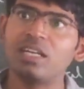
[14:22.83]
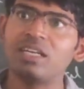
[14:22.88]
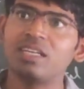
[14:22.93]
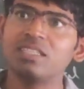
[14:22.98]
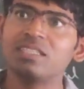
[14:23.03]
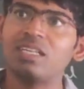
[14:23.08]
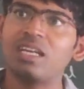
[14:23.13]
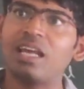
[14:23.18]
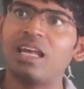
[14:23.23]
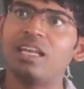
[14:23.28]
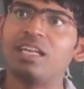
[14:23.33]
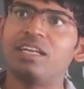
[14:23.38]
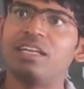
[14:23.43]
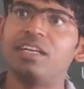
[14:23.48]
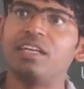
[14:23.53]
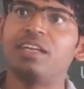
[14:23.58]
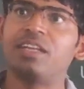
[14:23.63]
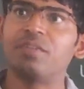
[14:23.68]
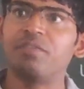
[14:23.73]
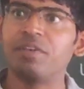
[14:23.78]
then it is an
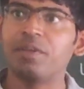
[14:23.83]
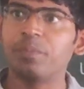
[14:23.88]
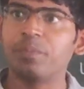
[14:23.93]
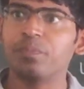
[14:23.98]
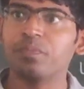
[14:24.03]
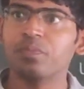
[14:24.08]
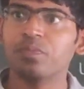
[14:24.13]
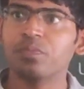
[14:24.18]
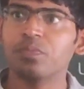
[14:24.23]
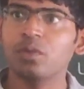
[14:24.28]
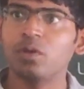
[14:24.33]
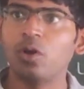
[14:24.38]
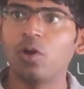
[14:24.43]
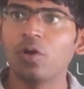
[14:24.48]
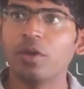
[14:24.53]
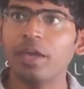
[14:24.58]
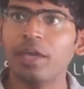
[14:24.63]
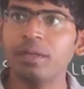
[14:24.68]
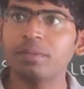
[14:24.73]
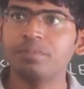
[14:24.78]
LED TV.
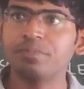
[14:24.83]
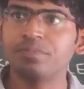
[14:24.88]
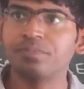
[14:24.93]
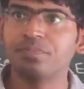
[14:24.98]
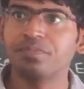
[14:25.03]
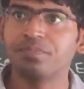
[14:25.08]
Okay.